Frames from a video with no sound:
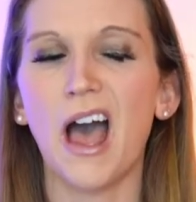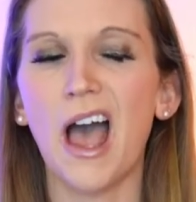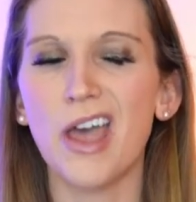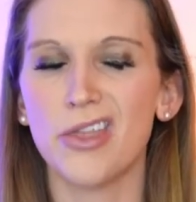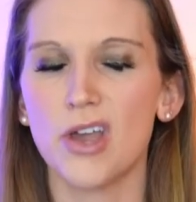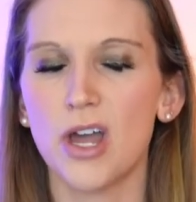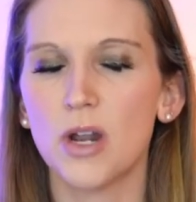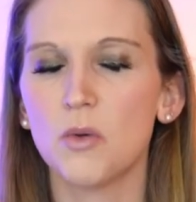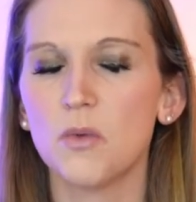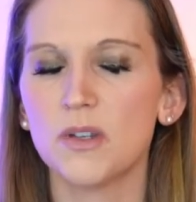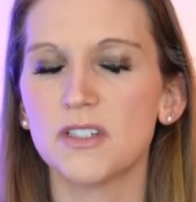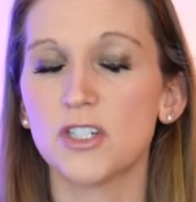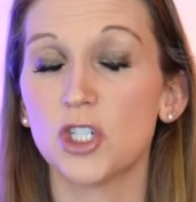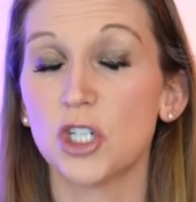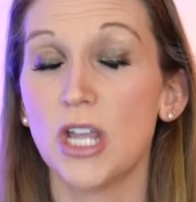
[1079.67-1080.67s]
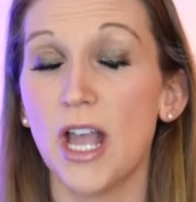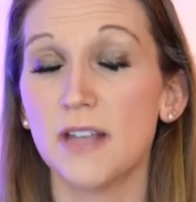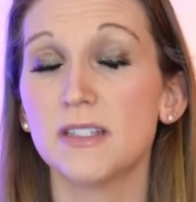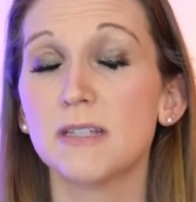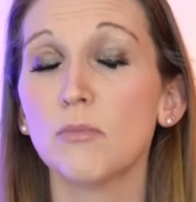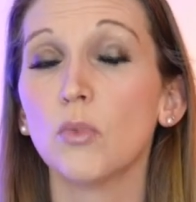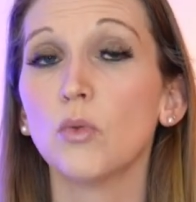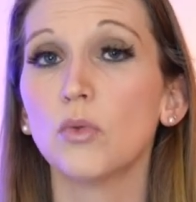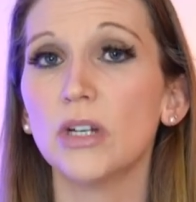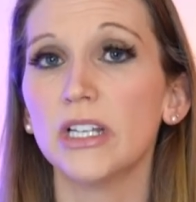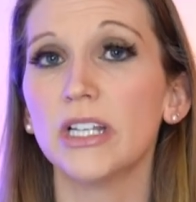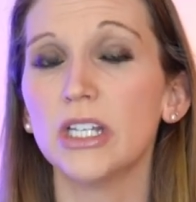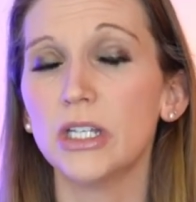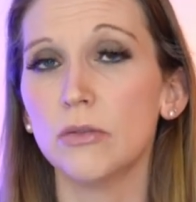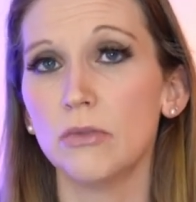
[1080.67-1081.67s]
I thought it was, she had some
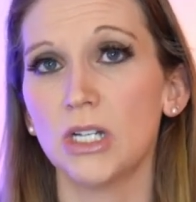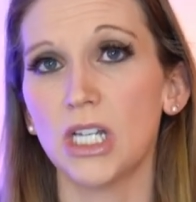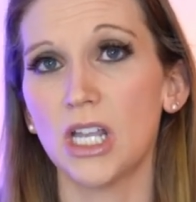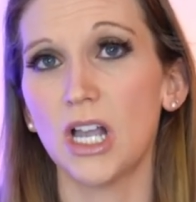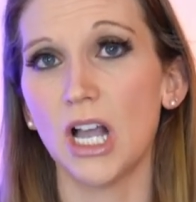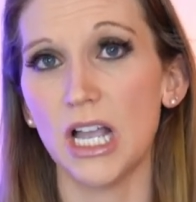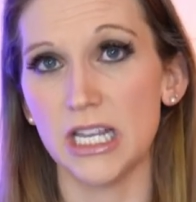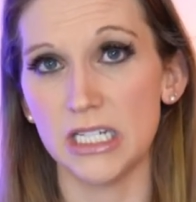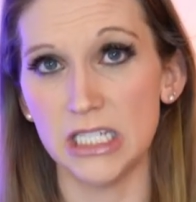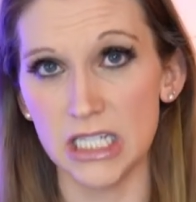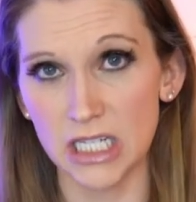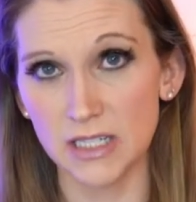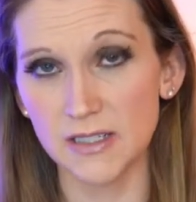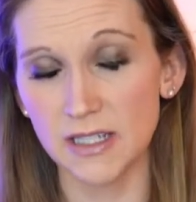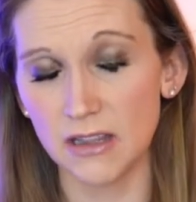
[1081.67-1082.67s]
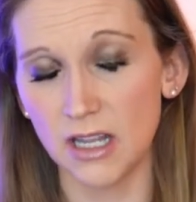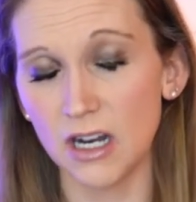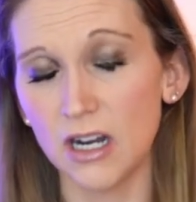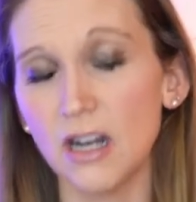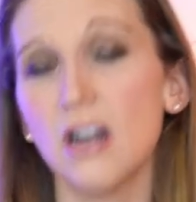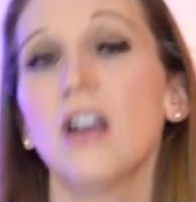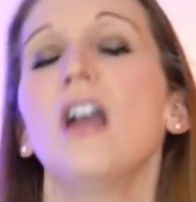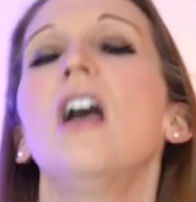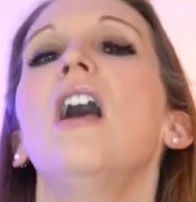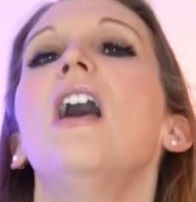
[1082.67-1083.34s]
really unique ideas in there.